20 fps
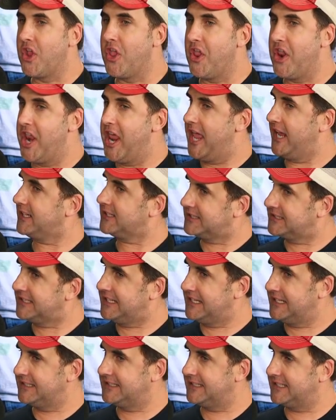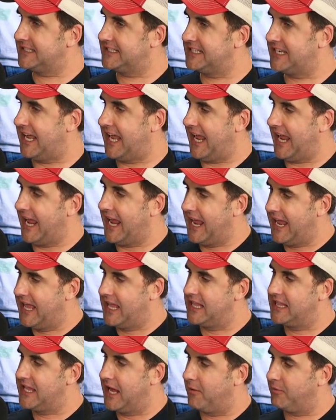the next season.
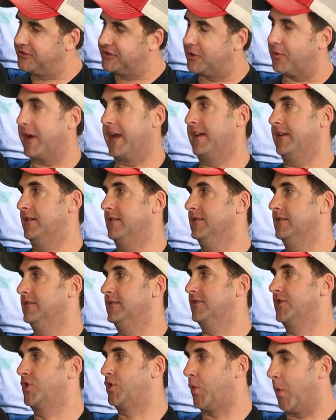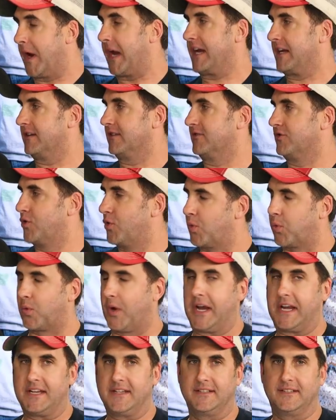And that was a great, great,
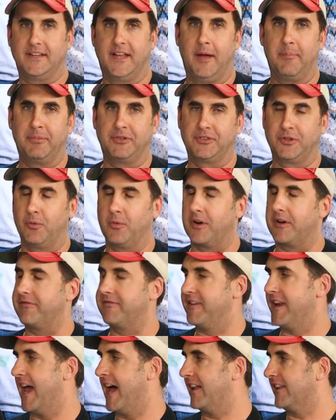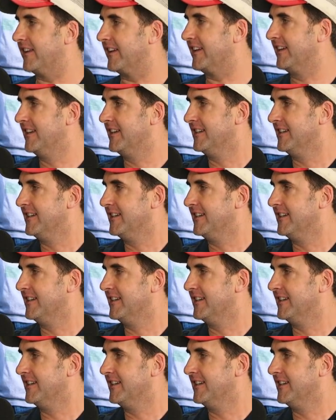great episode. What a finale.